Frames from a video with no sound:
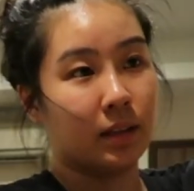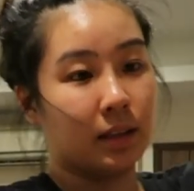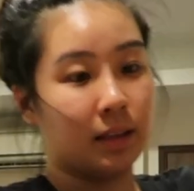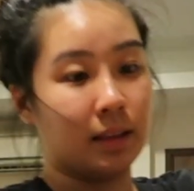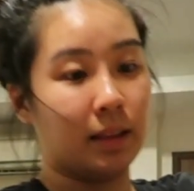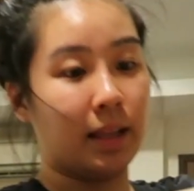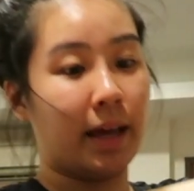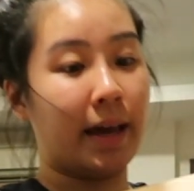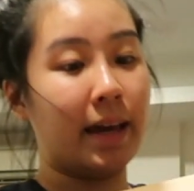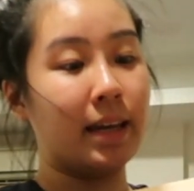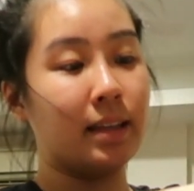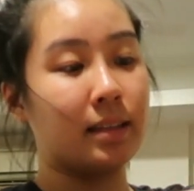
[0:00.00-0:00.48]

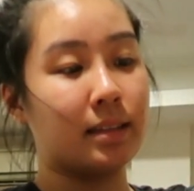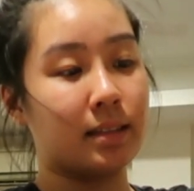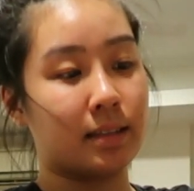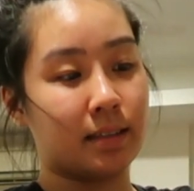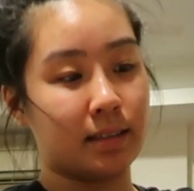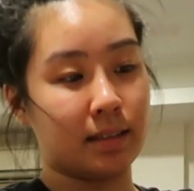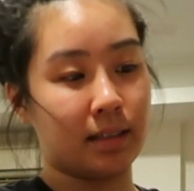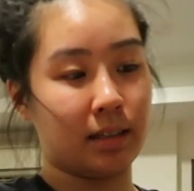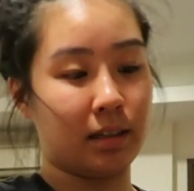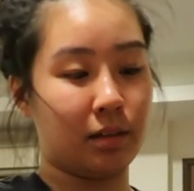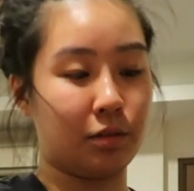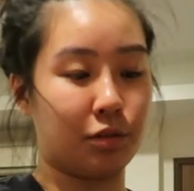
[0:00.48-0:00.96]
light,
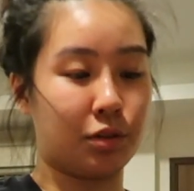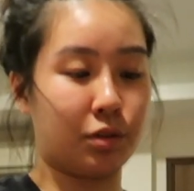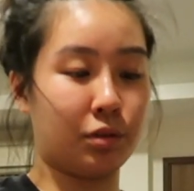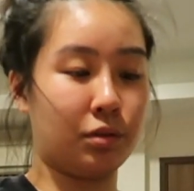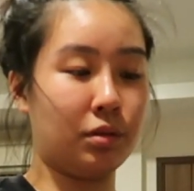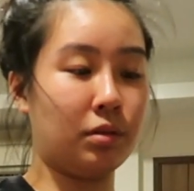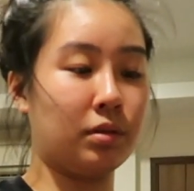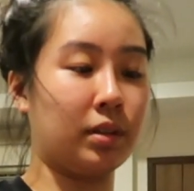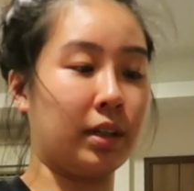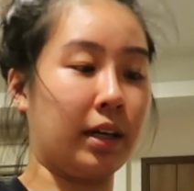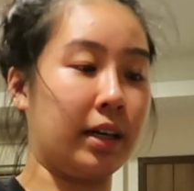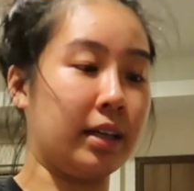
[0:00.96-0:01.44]
I'll show
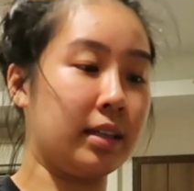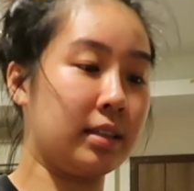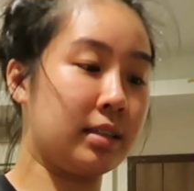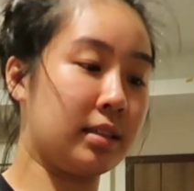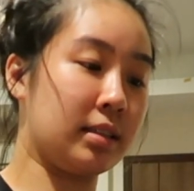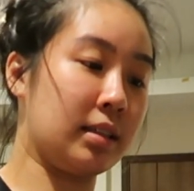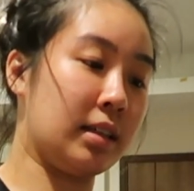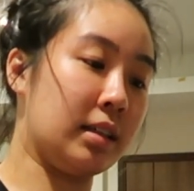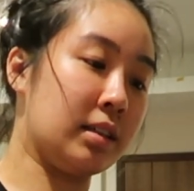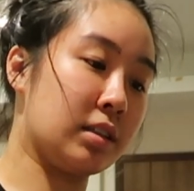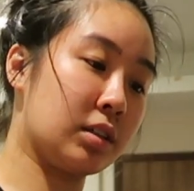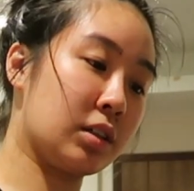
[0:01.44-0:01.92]
you
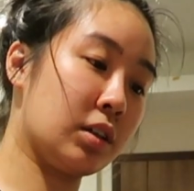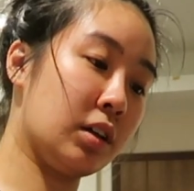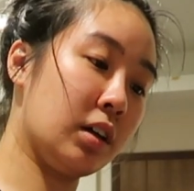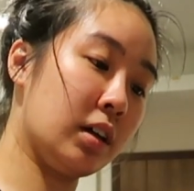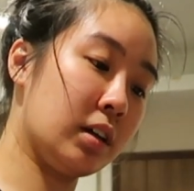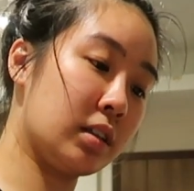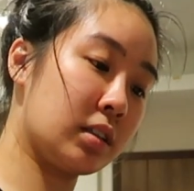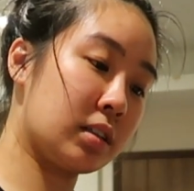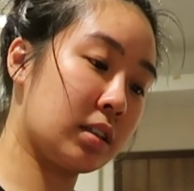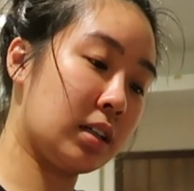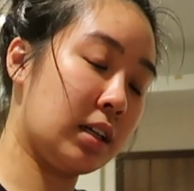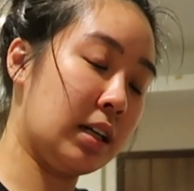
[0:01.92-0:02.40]
guys, it's
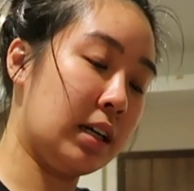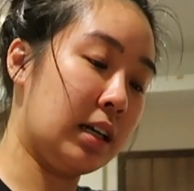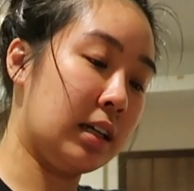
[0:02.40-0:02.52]
called